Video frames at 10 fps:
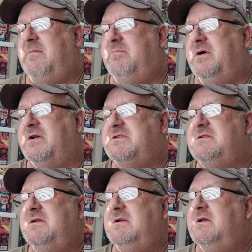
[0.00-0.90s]

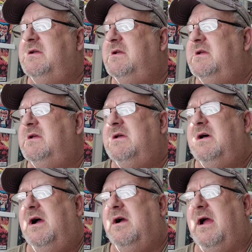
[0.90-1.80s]
books.
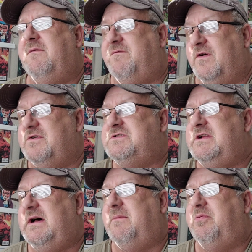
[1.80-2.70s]
All right, first
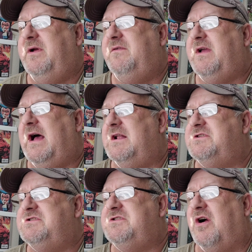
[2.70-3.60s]
up, we've got
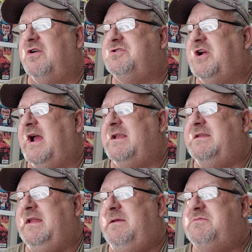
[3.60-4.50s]
Star
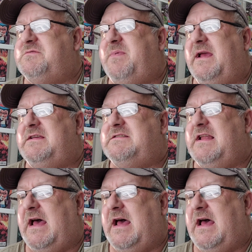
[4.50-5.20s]
Trek Deep Space